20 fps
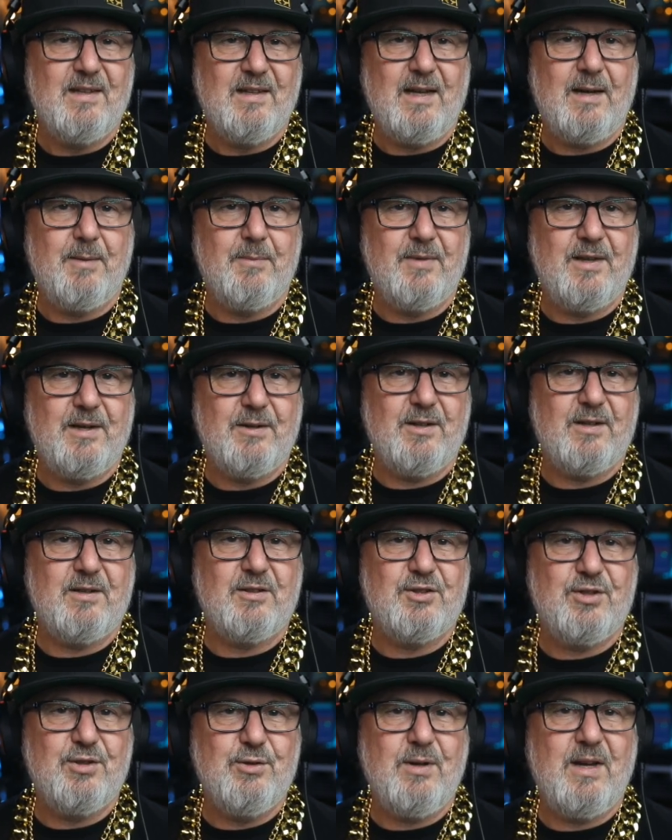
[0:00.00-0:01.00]
They're a
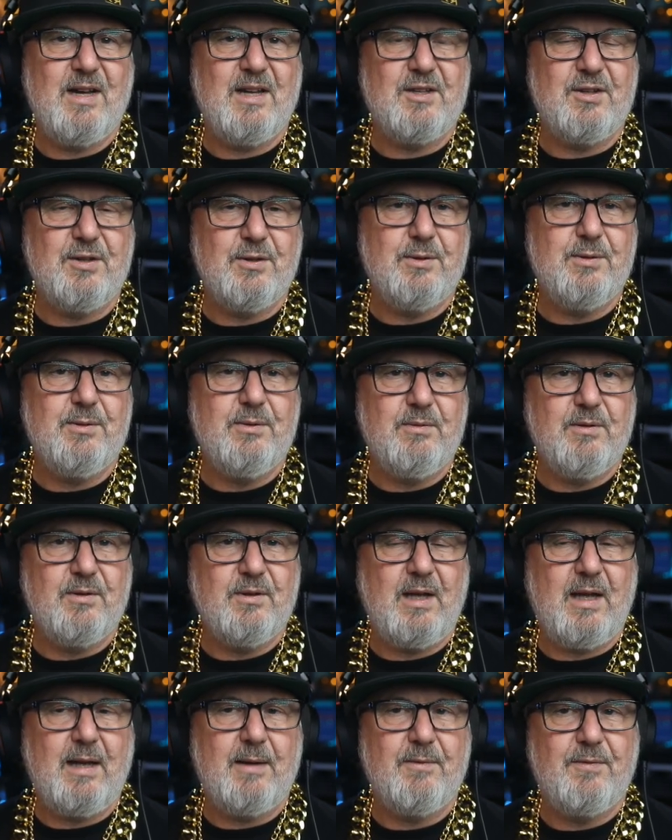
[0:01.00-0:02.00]

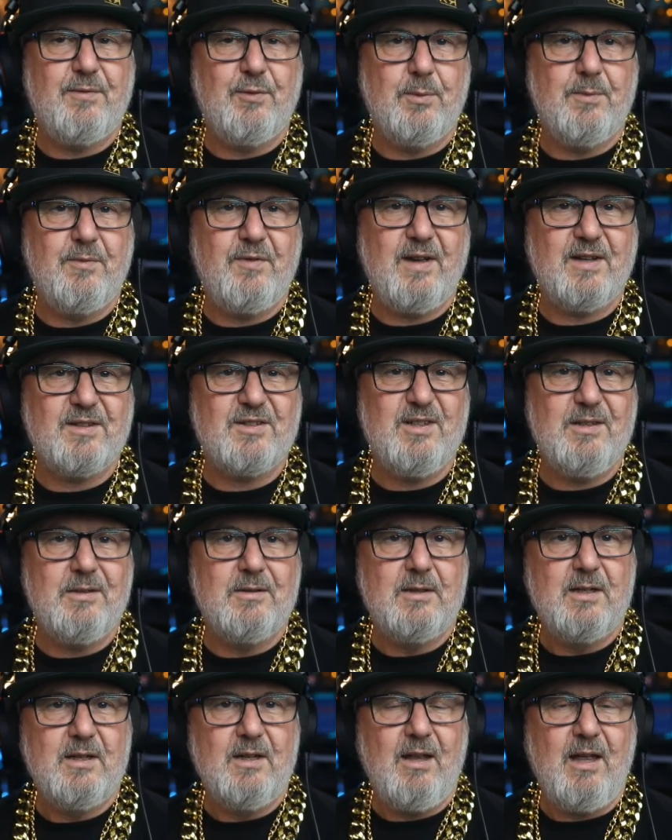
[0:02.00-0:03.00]
2RU form factor,
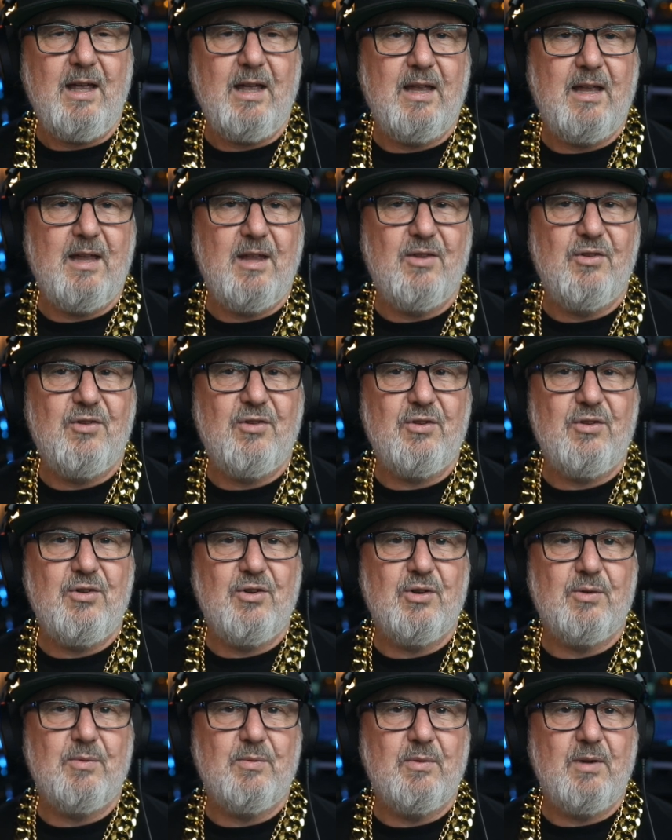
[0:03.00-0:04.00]
and you
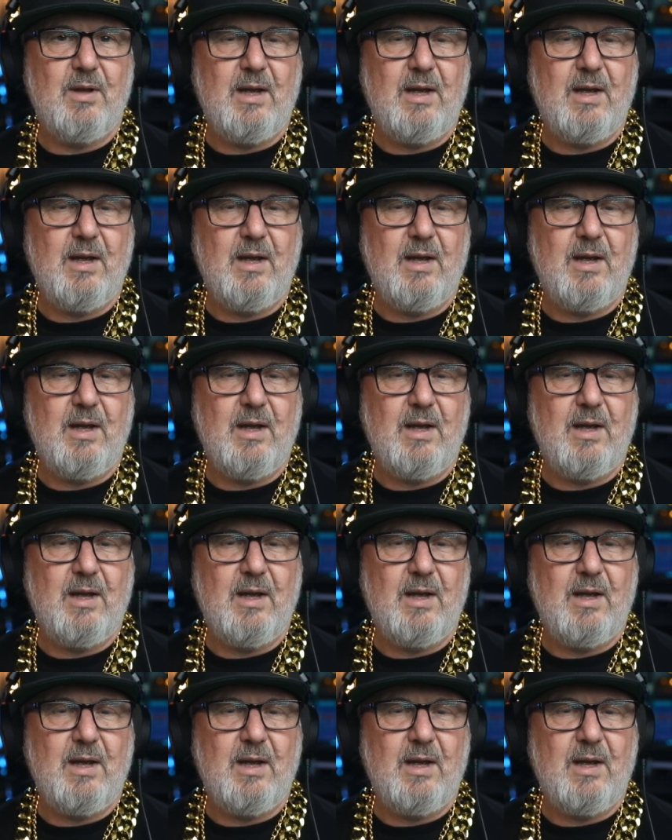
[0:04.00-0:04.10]
can